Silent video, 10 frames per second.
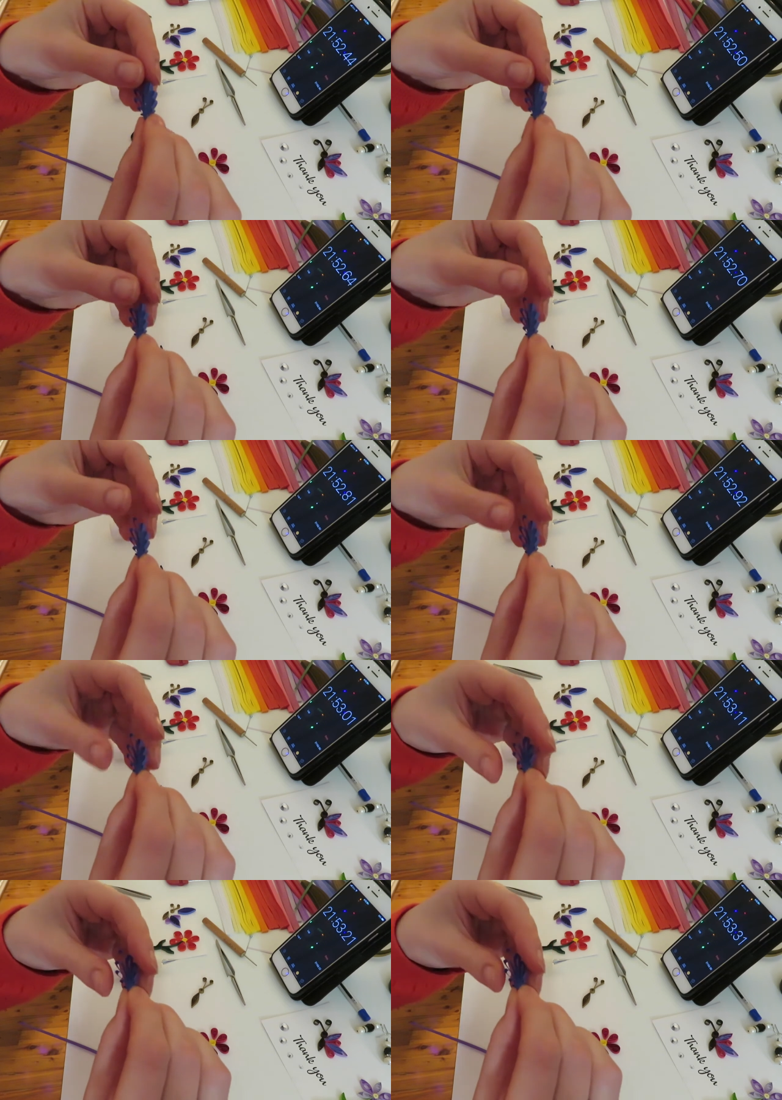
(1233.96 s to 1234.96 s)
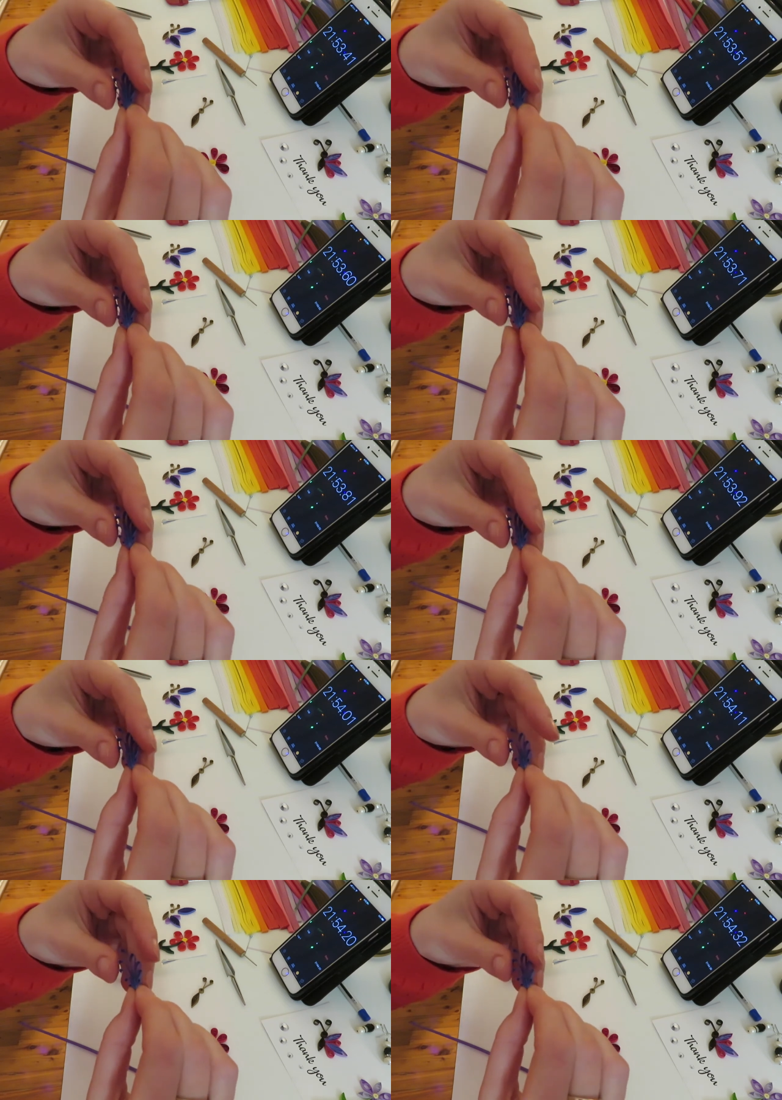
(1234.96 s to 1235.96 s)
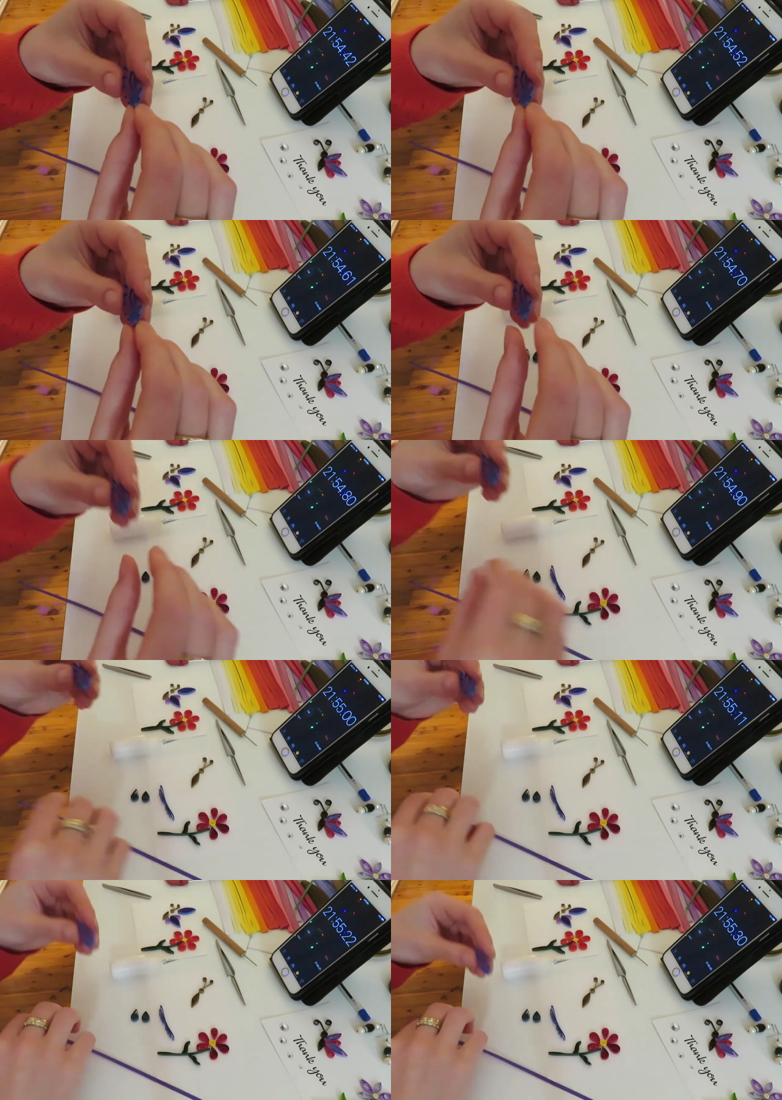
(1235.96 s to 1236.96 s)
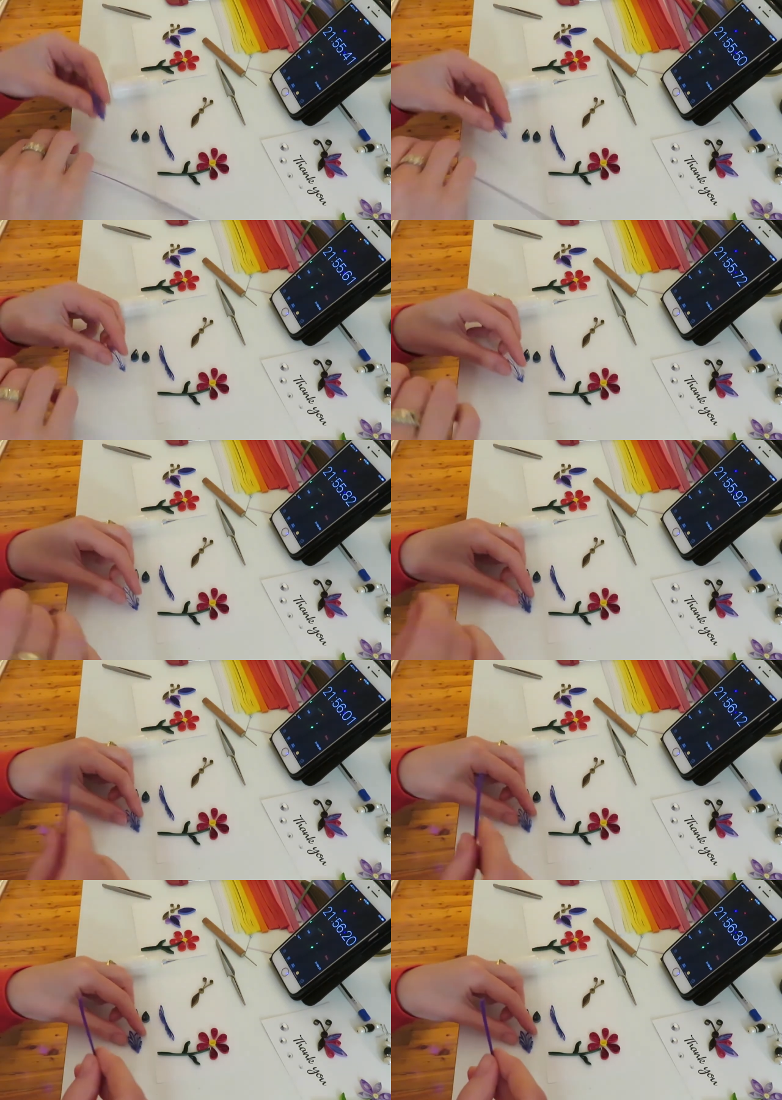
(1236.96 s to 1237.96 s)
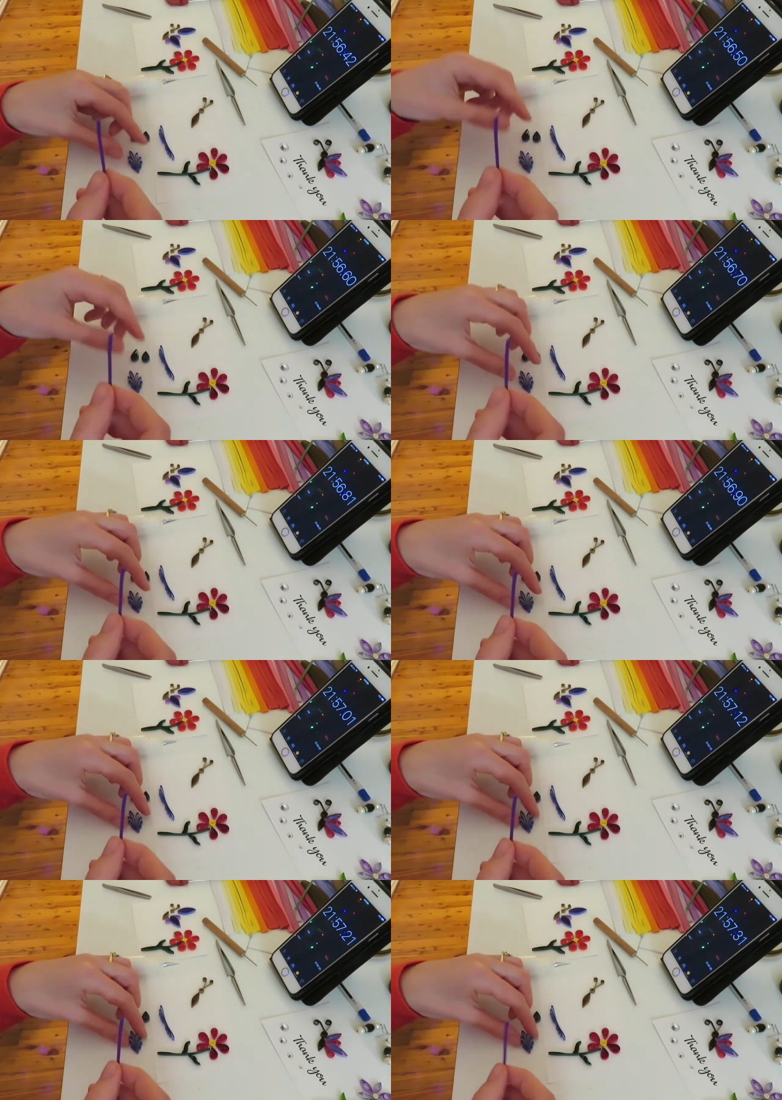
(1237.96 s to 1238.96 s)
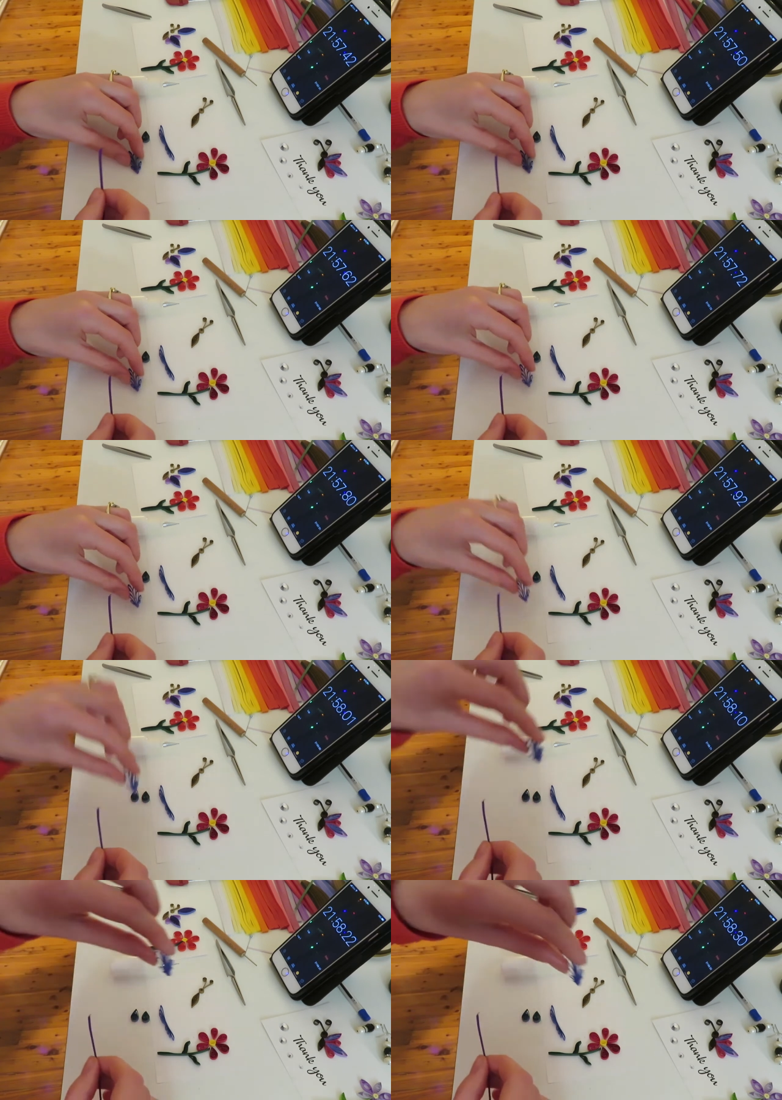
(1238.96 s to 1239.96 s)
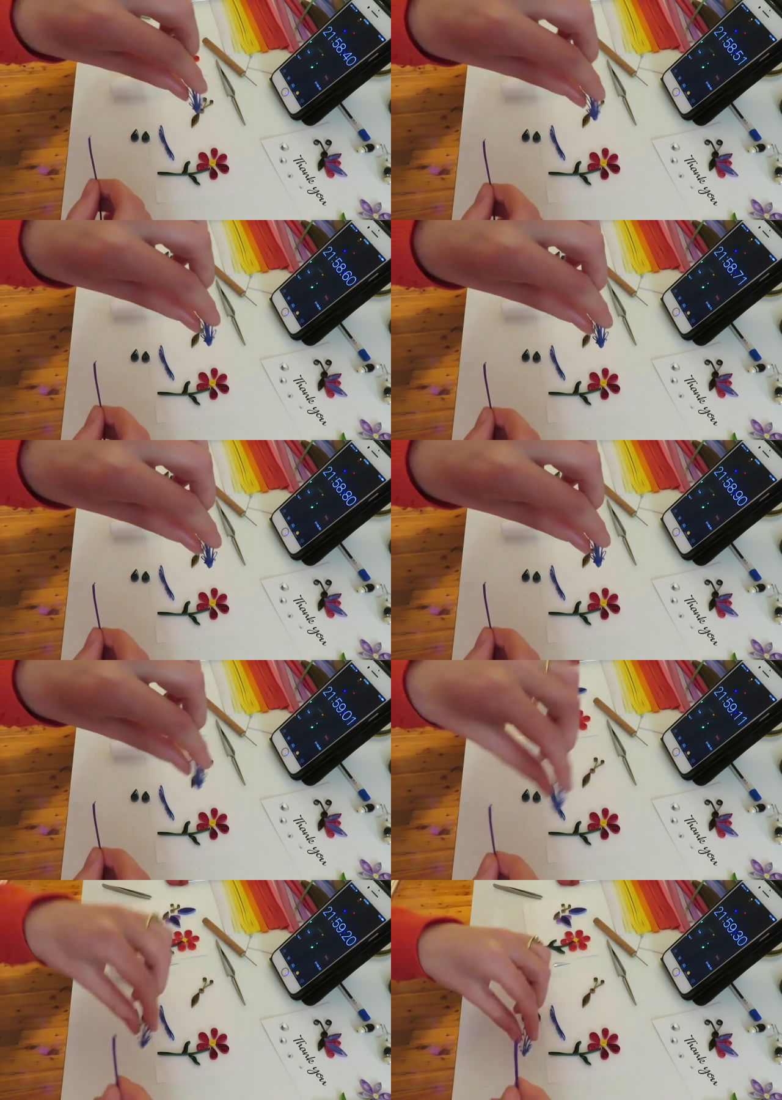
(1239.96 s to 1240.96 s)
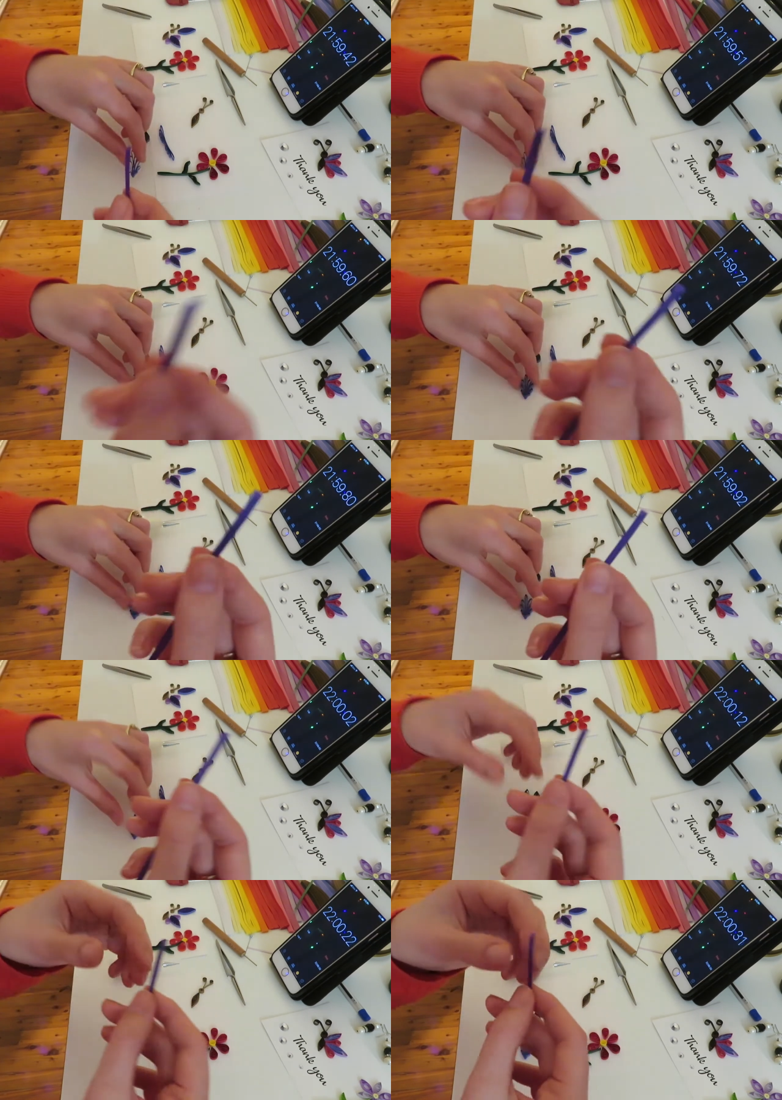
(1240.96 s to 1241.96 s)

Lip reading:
Nobody's mouth can be seen.